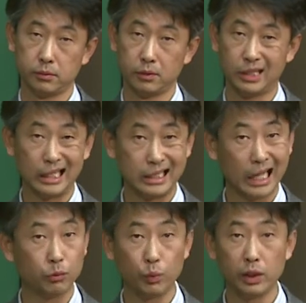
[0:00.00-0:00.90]
That
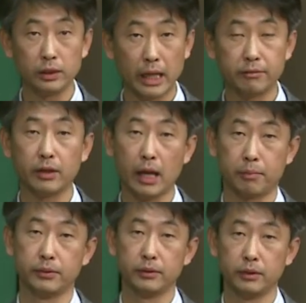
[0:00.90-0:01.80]
will never
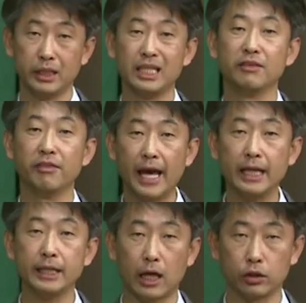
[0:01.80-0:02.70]
happen in a
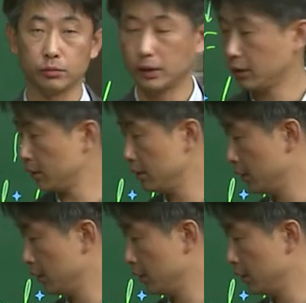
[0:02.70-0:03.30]
valid argument.